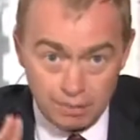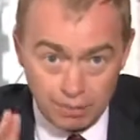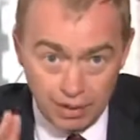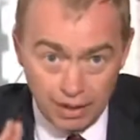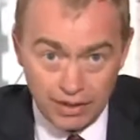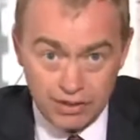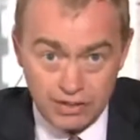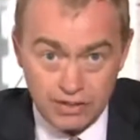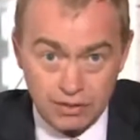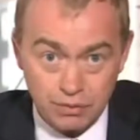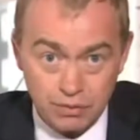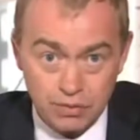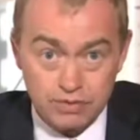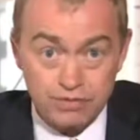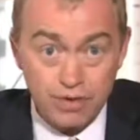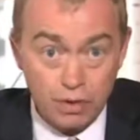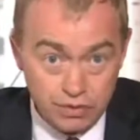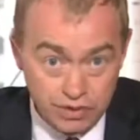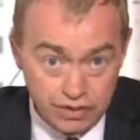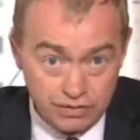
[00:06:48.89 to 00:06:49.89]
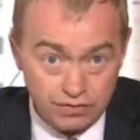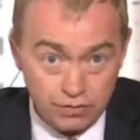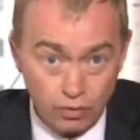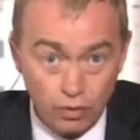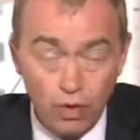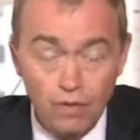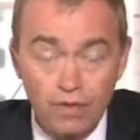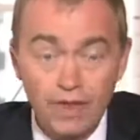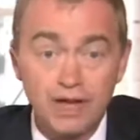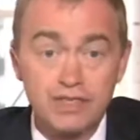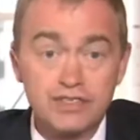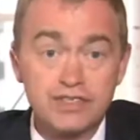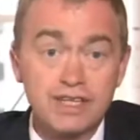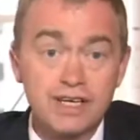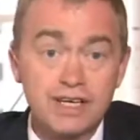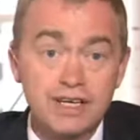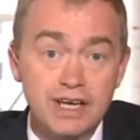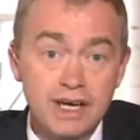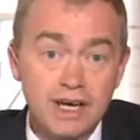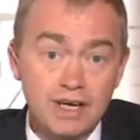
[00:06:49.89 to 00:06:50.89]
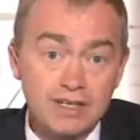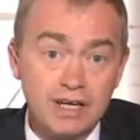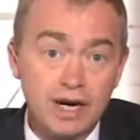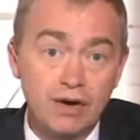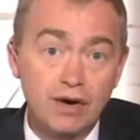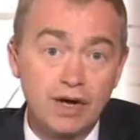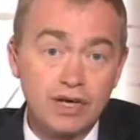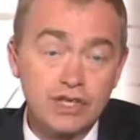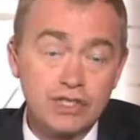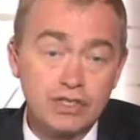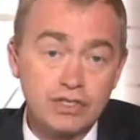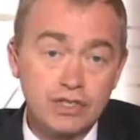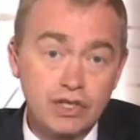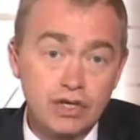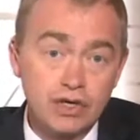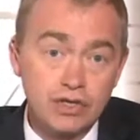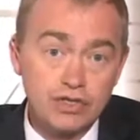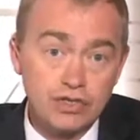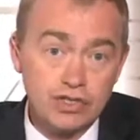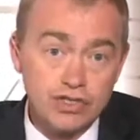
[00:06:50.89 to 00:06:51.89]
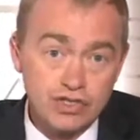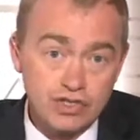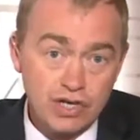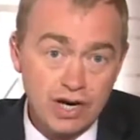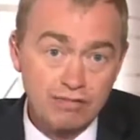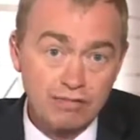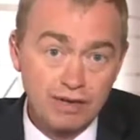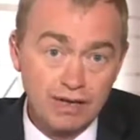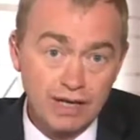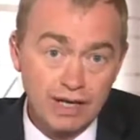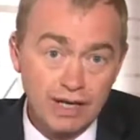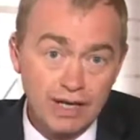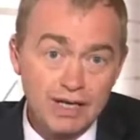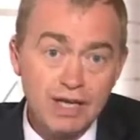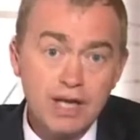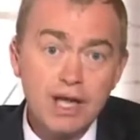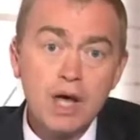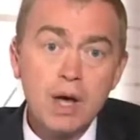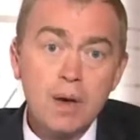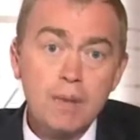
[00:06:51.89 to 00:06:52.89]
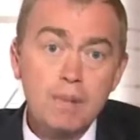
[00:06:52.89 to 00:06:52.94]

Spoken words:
Brexit was voted for and that's the direction the country's travelling in.